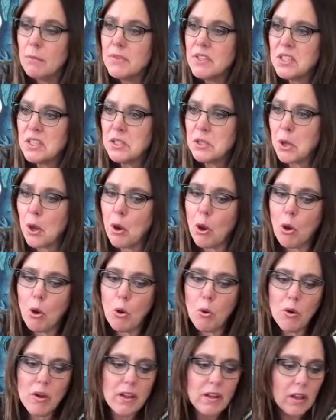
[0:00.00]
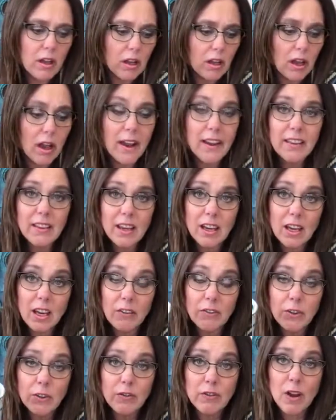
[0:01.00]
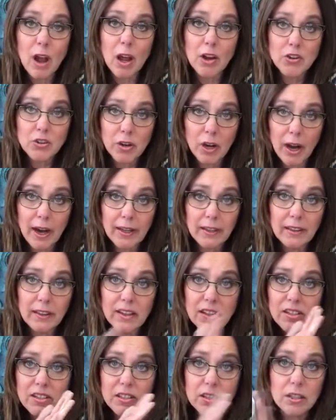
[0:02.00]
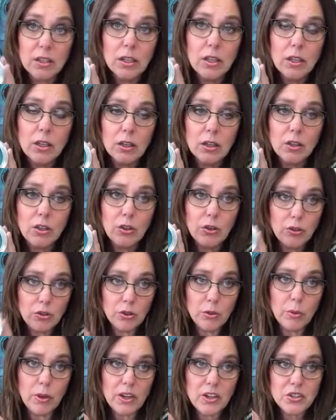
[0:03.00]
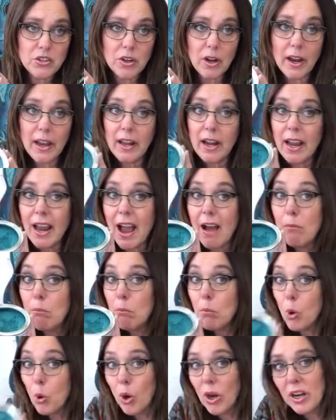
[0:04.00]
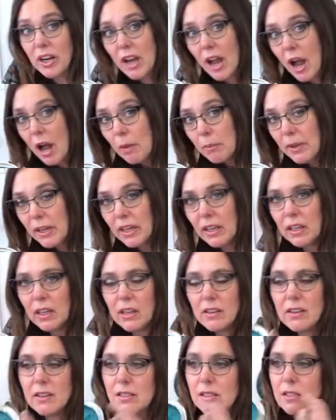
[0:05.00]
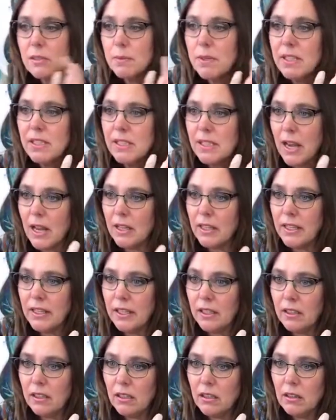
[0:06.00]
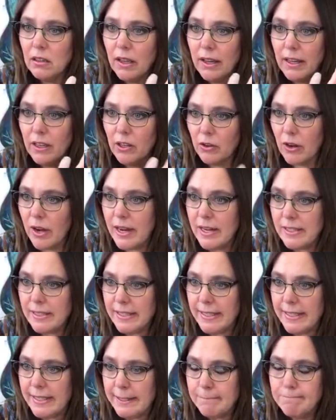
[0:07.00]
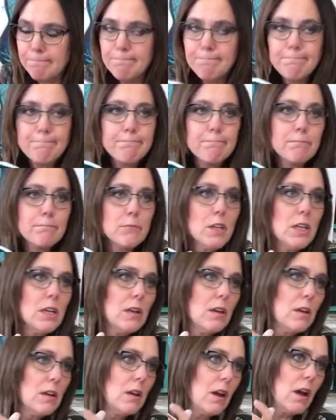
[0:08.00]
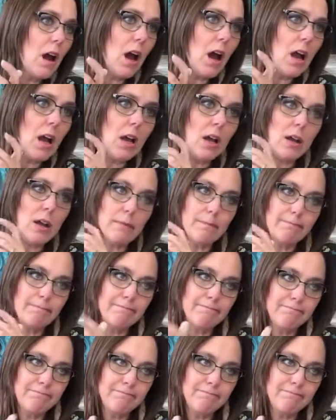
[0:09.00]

So I think if you've not tried this, you do want to try it. I have more coming. This has been selling like crazy. I